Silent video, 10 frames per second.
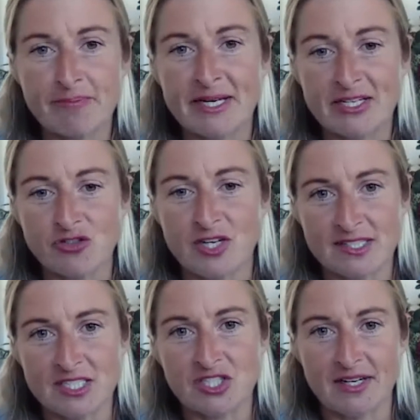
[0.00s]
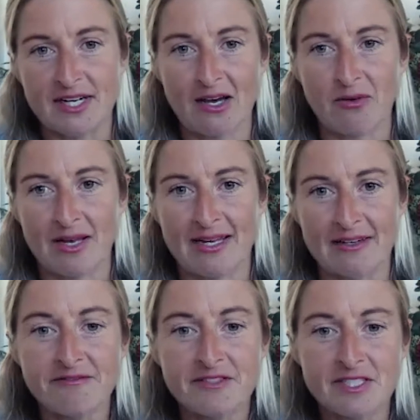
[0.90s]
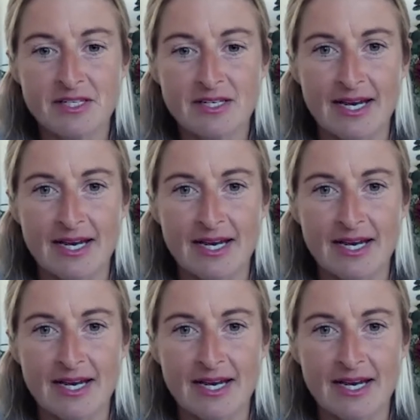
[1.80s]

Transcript: big transition in how I lived,